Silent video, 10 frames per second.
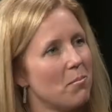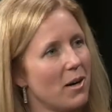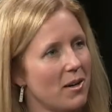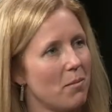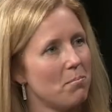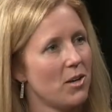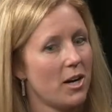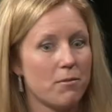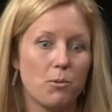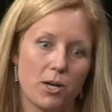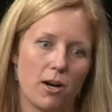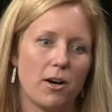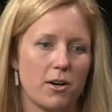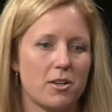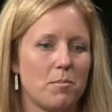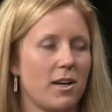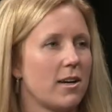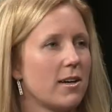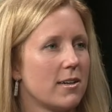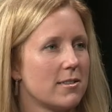But uh, yeah. not everyone on our
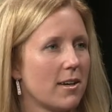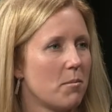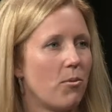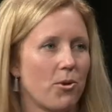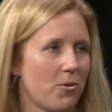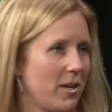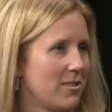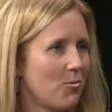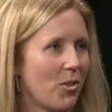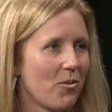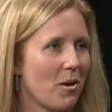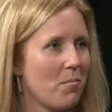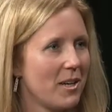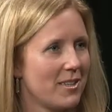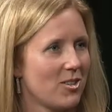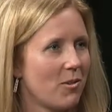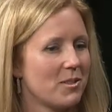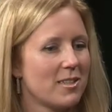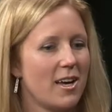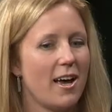committee is uh, born and raised Winthrop, yeah. and so I
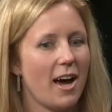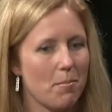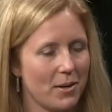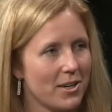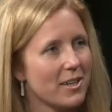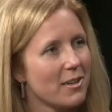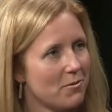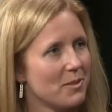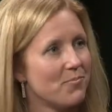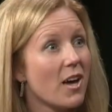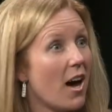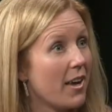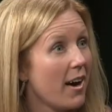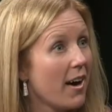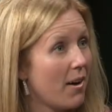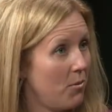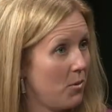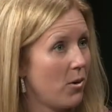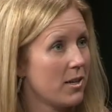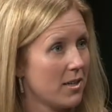was that's happy to thing. have them. That's a good yeah, thing. we
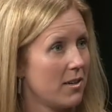and wanted.